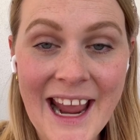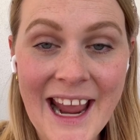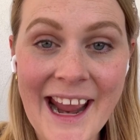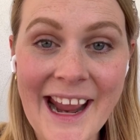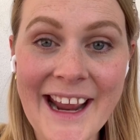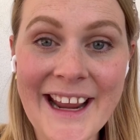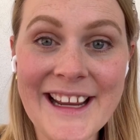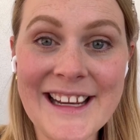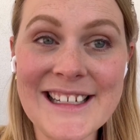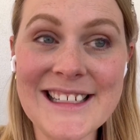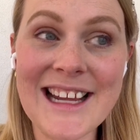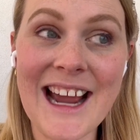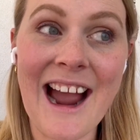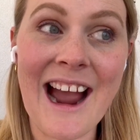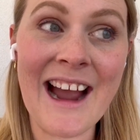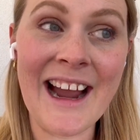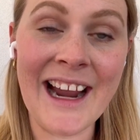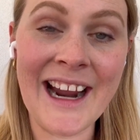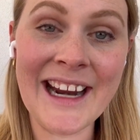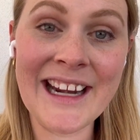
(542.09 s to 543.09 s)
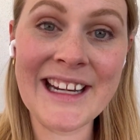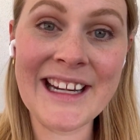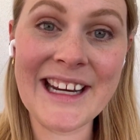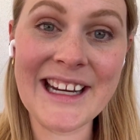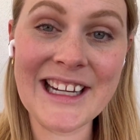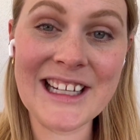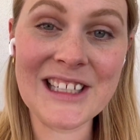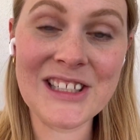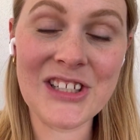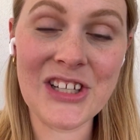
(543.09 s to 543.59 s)
And I
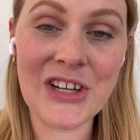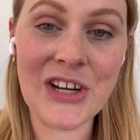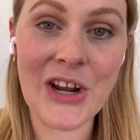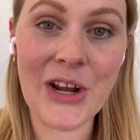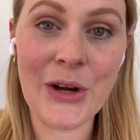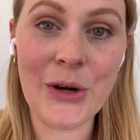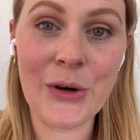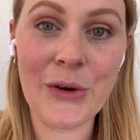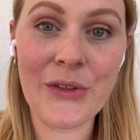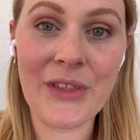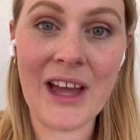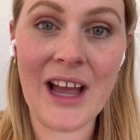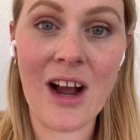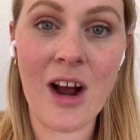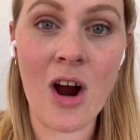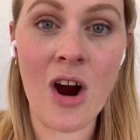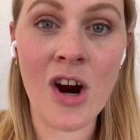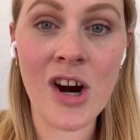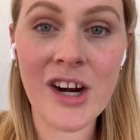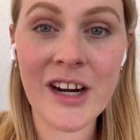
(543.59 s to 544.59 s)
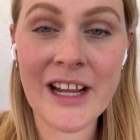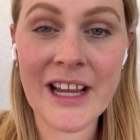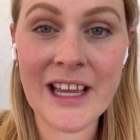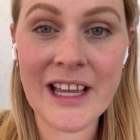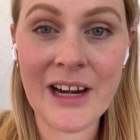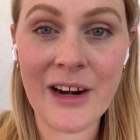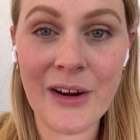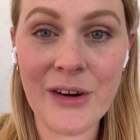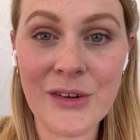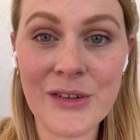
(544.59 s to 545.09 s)
needed to know that our
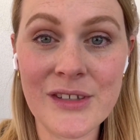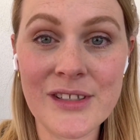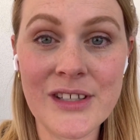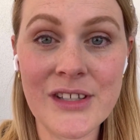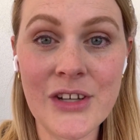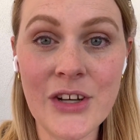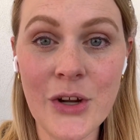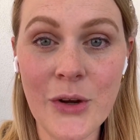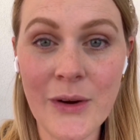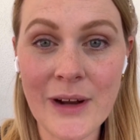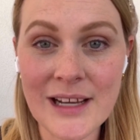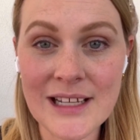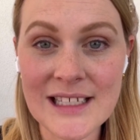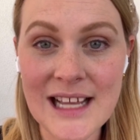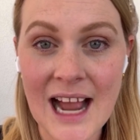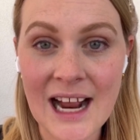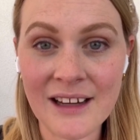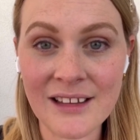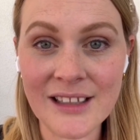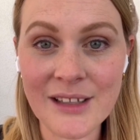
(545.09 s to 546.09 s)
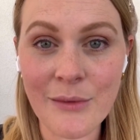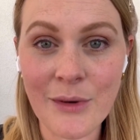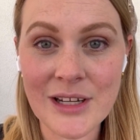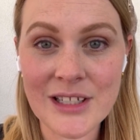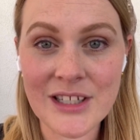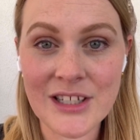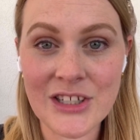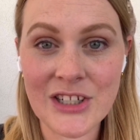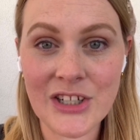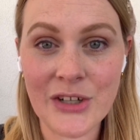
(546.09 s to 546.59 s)
kiddos knew exactly what
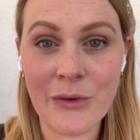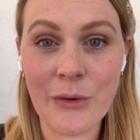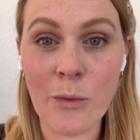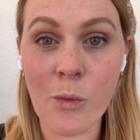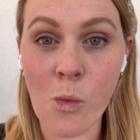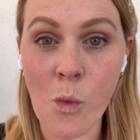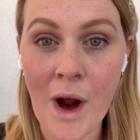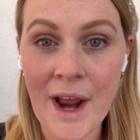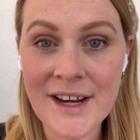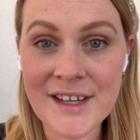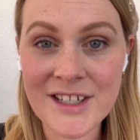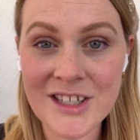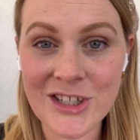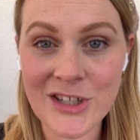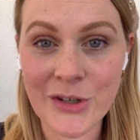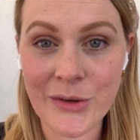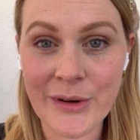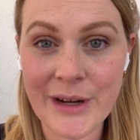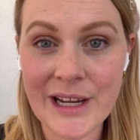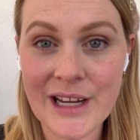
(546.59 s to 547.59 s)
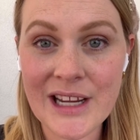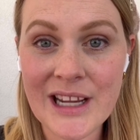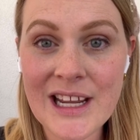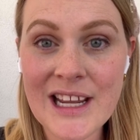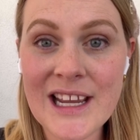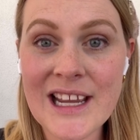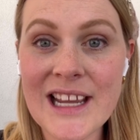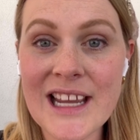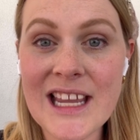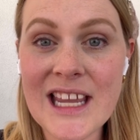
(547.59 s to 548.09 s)
to do and when to do it,
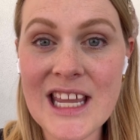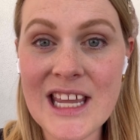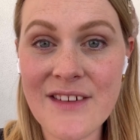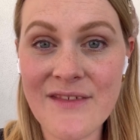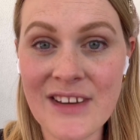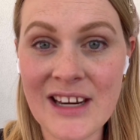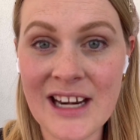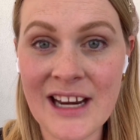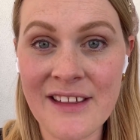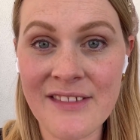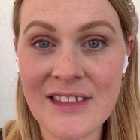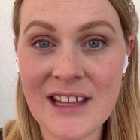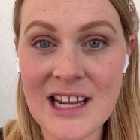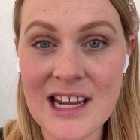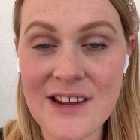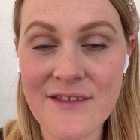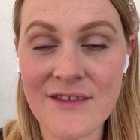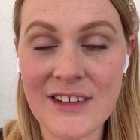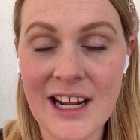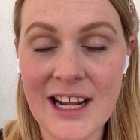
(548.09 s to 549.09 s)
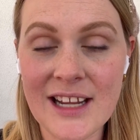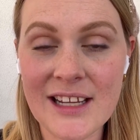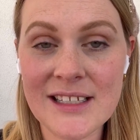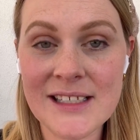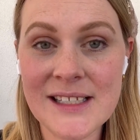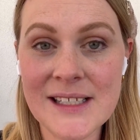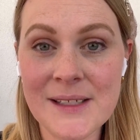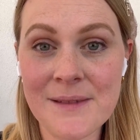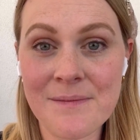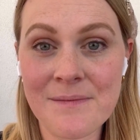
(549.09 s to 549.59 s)
even in the
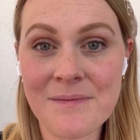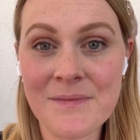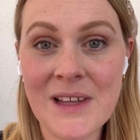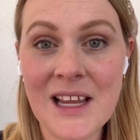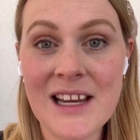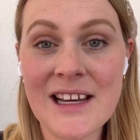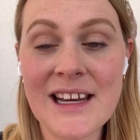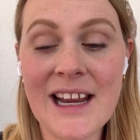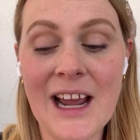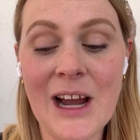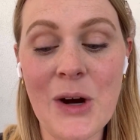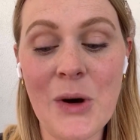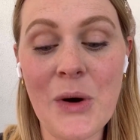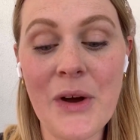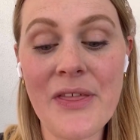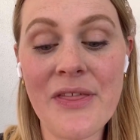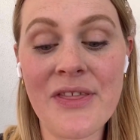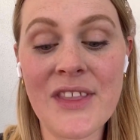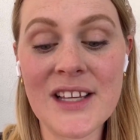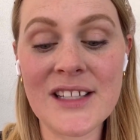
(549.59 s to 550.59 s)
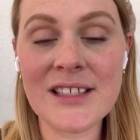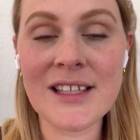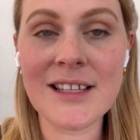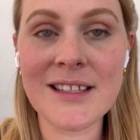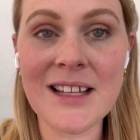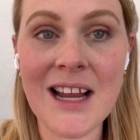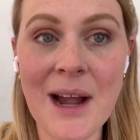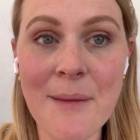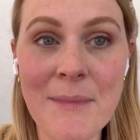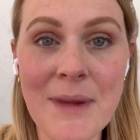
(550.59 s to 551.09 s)
evenings. Now, this does
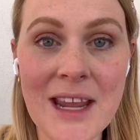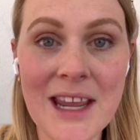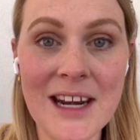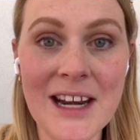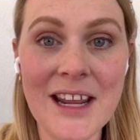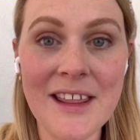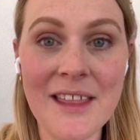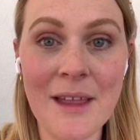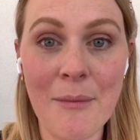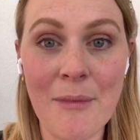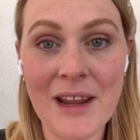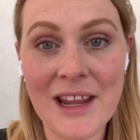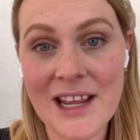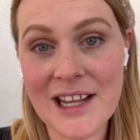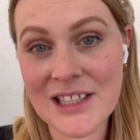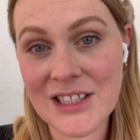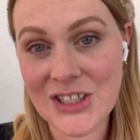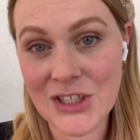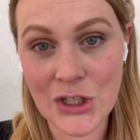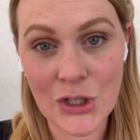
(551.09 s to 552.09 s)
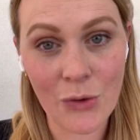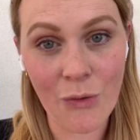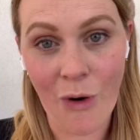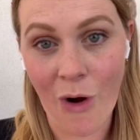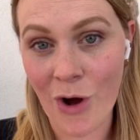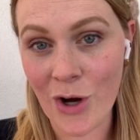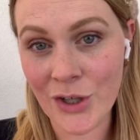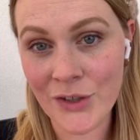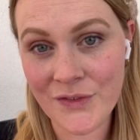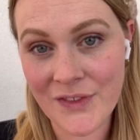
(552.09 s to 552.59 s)
not mean that my kids do
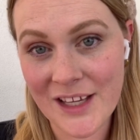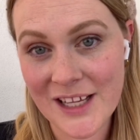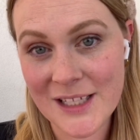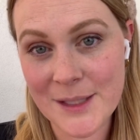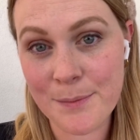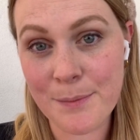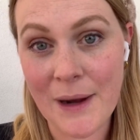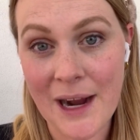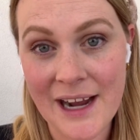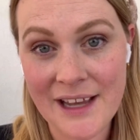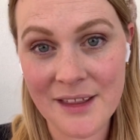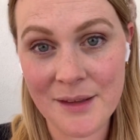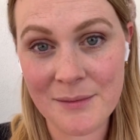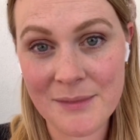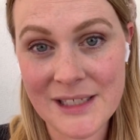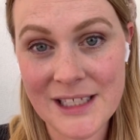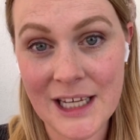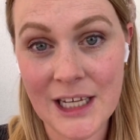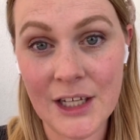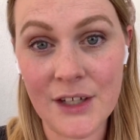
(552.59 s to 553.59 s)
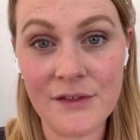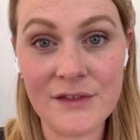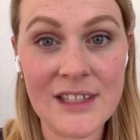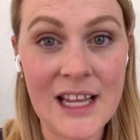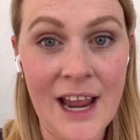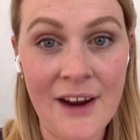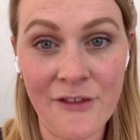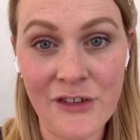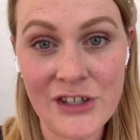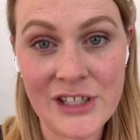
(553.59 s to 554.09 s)
all of this by themselves
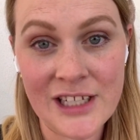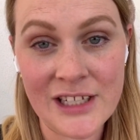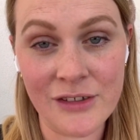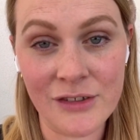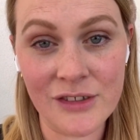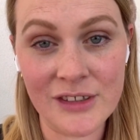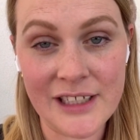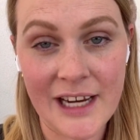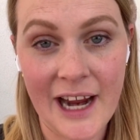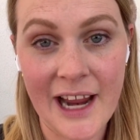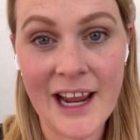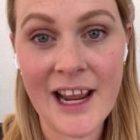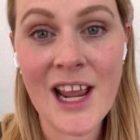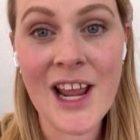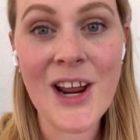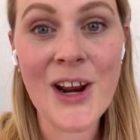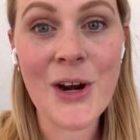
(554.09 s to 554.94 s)
every single day.